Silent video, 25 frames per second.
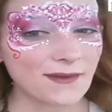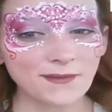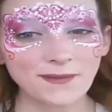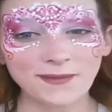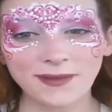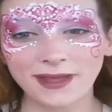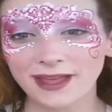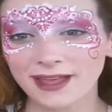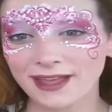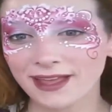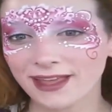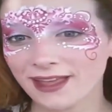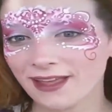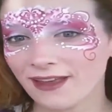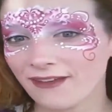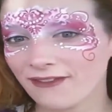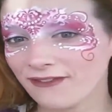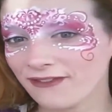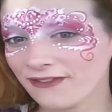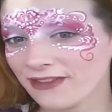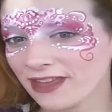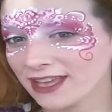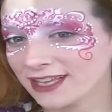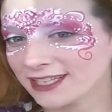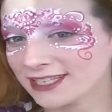My
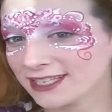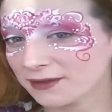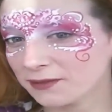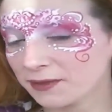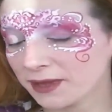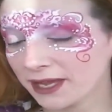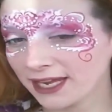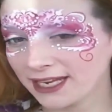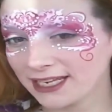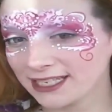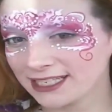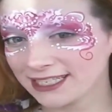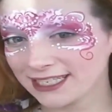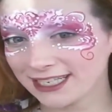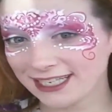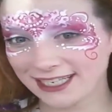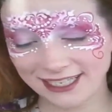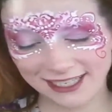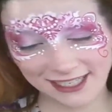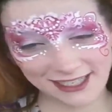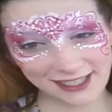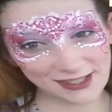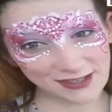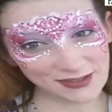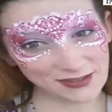face
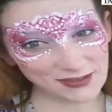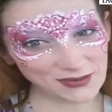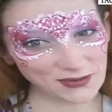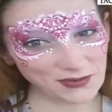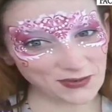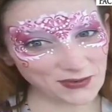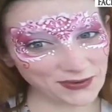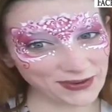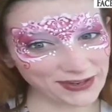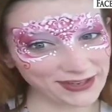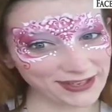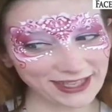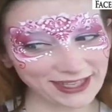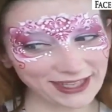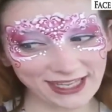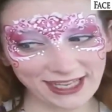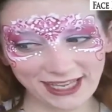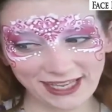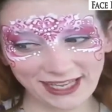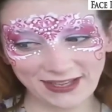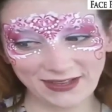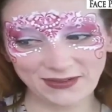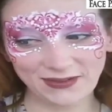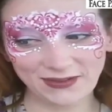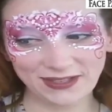painting tutorial
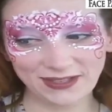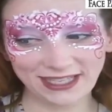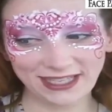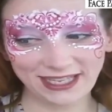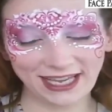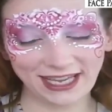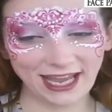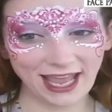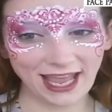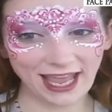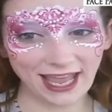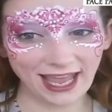using